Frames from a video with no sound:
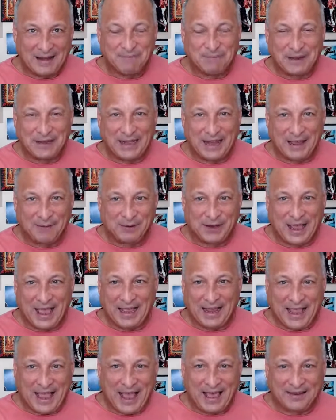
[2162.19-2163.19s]
being able to
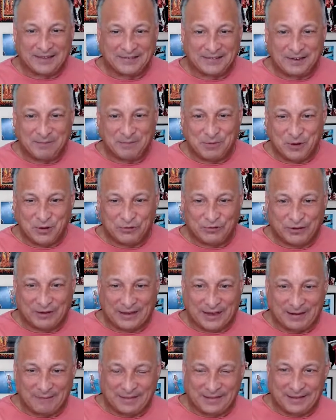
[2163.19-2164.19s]
hang out and see music
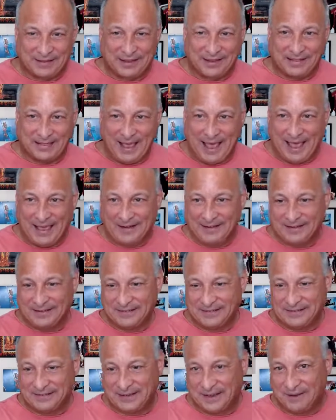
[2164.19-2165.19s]
and everything like that.
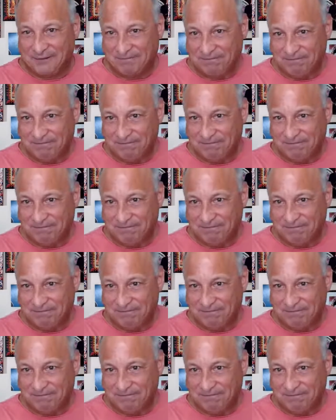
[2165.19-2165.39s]
So